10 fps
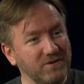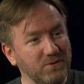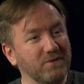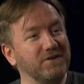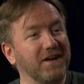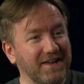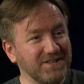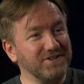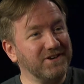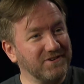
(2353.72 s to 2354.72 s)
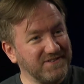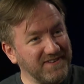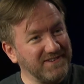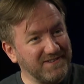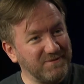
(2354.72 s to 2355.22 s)
you have got engineers that
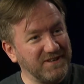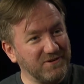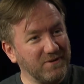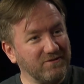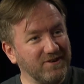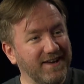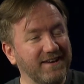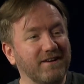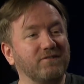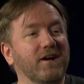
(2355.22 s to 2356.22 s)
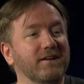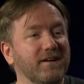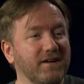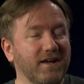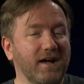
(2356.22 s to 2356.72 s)
you speak to every day, and I've got
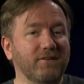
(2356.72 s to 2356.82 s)
absolutely.